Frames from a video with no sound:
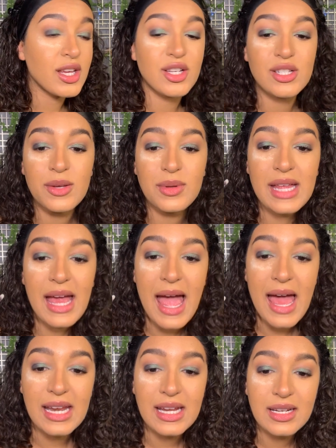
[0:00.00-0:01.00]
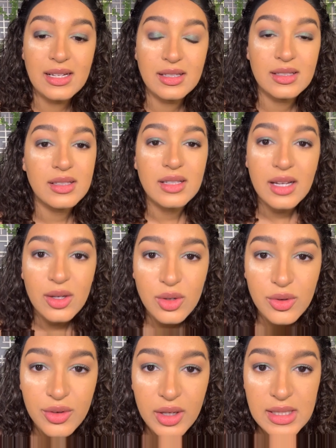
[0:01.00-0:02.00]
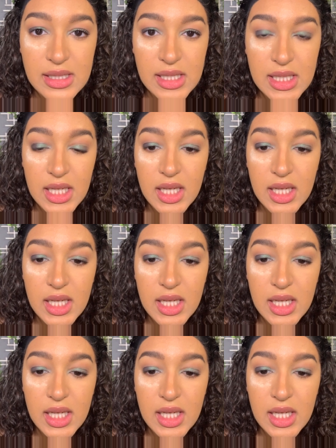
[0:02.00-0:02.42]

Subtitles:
You see what that added? I don't know if you guys can see